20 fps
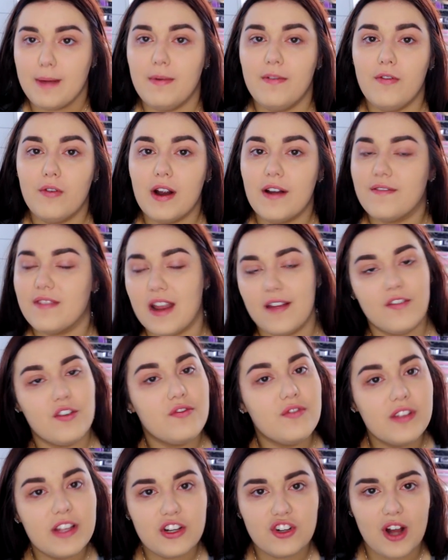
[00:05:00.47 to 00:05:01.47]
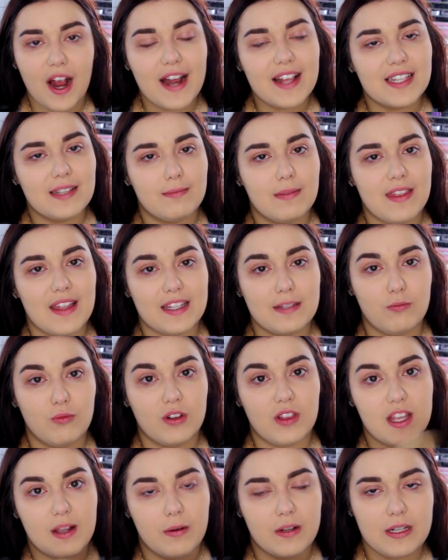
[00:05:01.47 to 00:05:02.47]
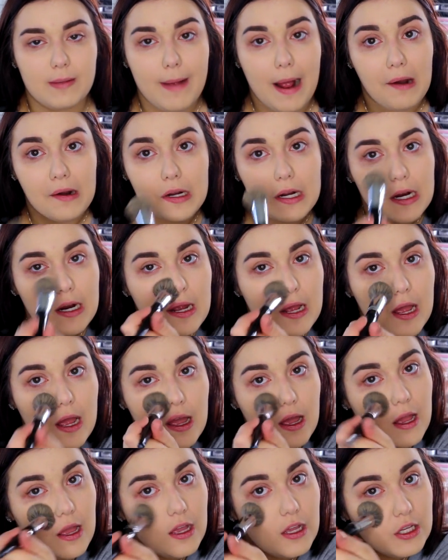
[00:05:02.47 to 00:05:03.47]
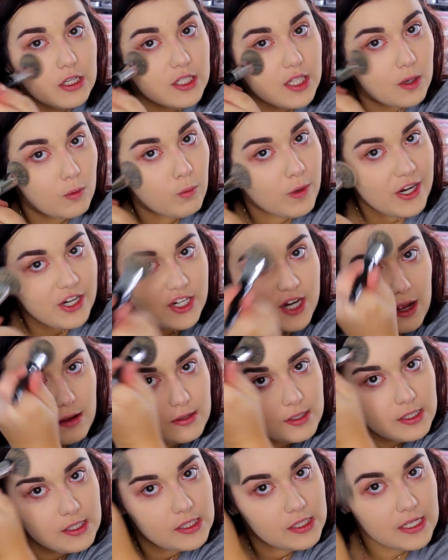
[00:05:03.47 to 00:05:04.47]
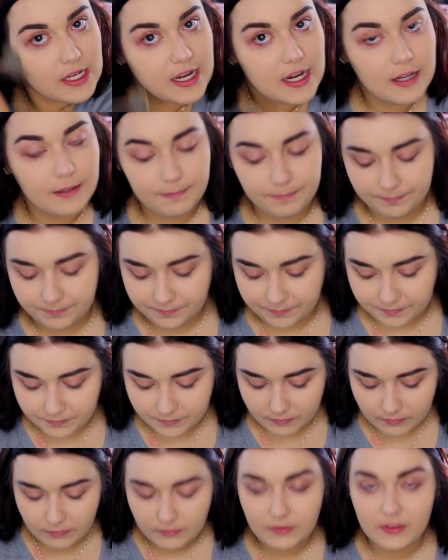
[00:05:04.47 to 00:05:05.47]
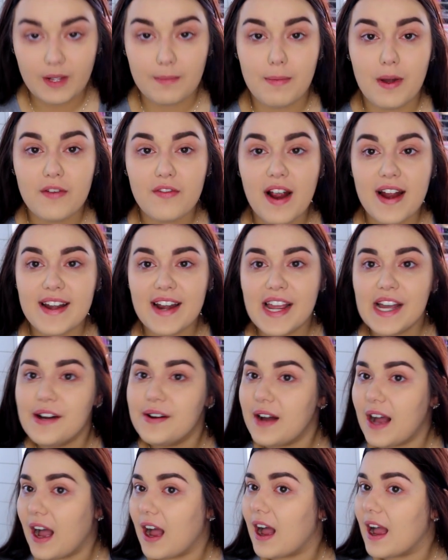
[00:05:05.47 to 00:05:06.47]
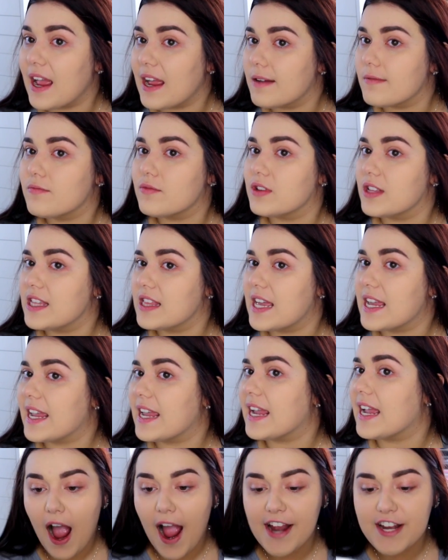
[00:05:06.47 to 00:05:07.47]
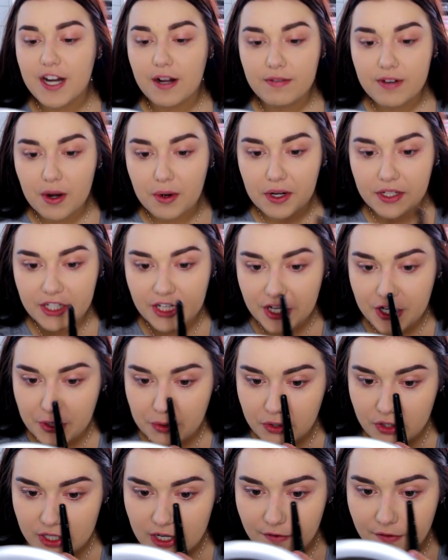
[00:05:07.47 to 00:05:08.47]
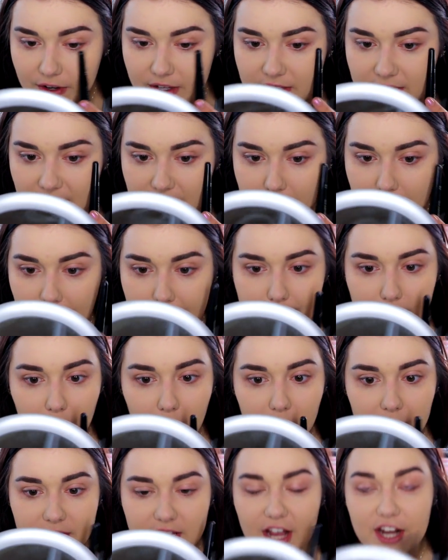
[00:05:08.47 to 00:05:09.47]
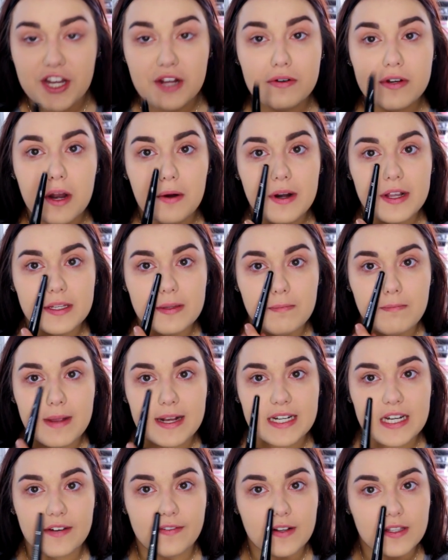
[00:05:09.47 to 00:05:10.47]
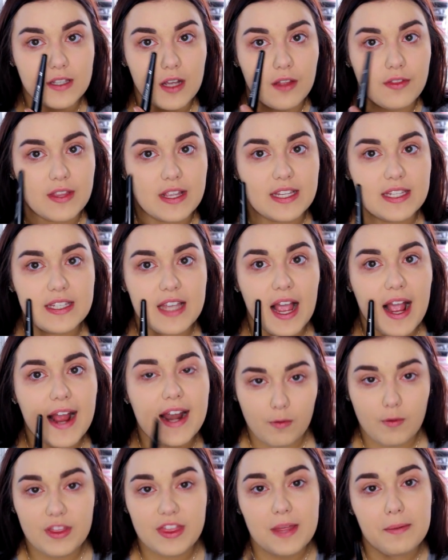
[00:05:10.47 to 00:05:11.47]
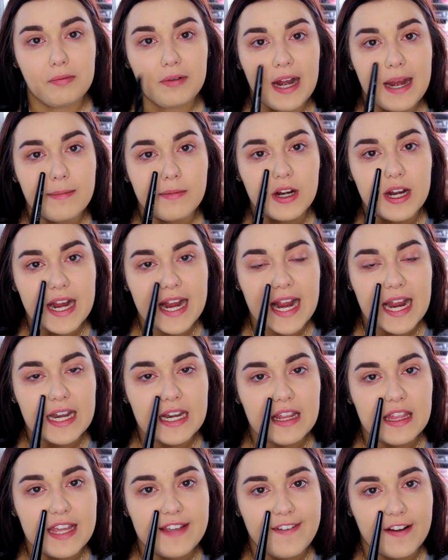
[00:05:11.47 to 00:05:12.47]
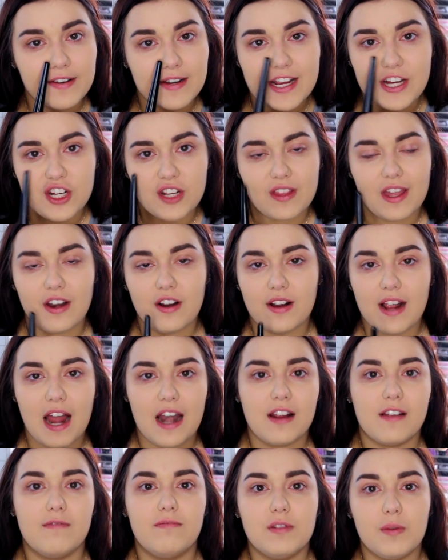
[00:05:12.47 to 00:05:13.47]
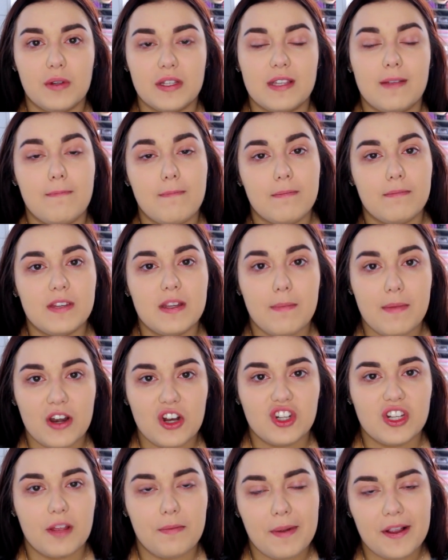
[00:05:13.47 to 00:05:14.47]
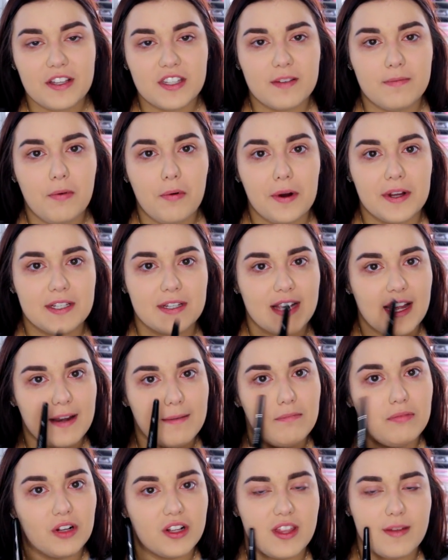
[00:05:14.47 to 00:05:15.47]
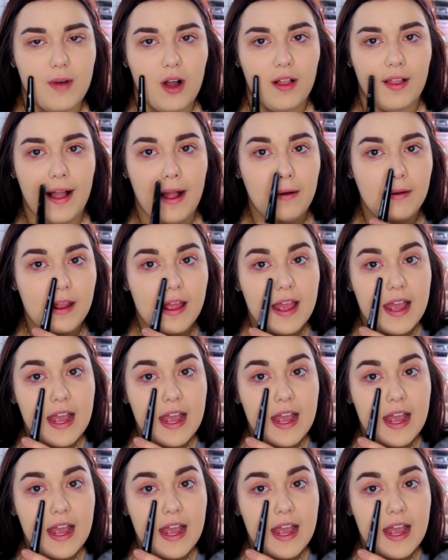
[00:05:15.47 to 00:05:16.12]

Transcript: before. I've never really tried something that's more liquid to powder, so we shall see. But right now, I am really liking it. I don't notice a huge difference in my pores. I do notice a big difference on this side with the primer and the foundation that are kind of supposed to diminish the appearance of pores and kind of blur them all out.